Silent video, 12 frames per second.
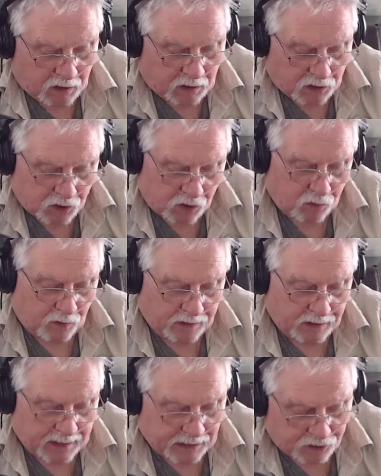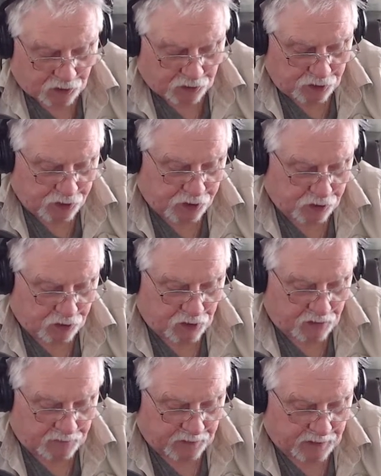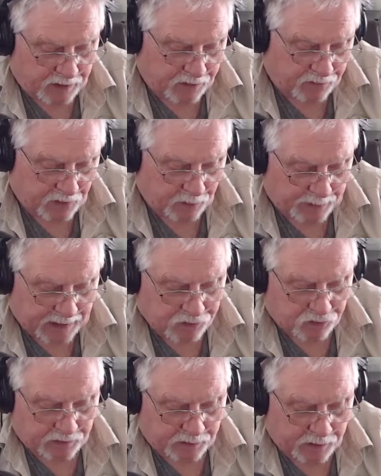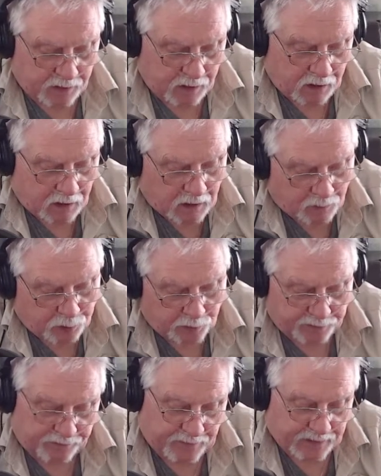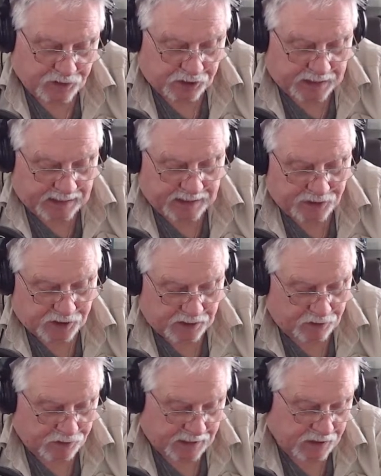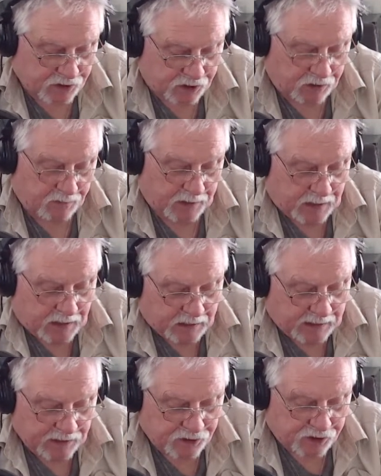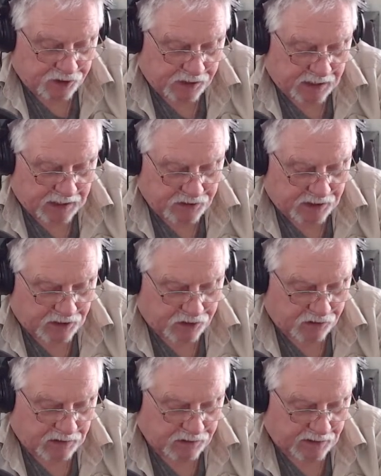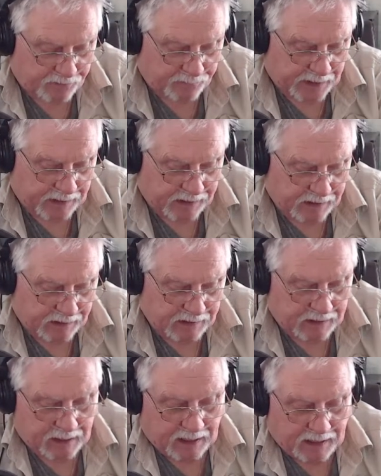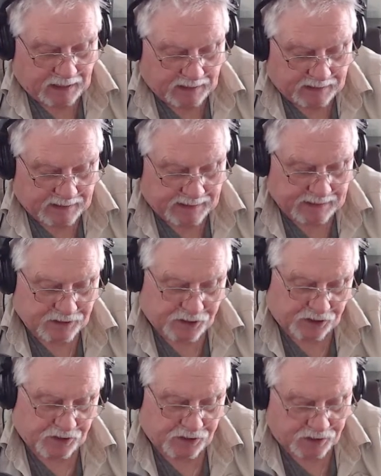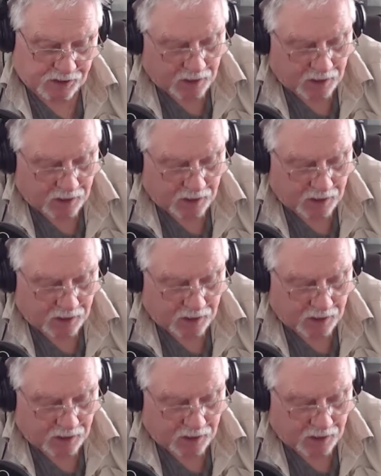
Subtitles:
So I wanted to ask, are you still confident that it developed naturally? PolitiFact's Katie Sanders asked him. Needless to say, his answer has left many netizens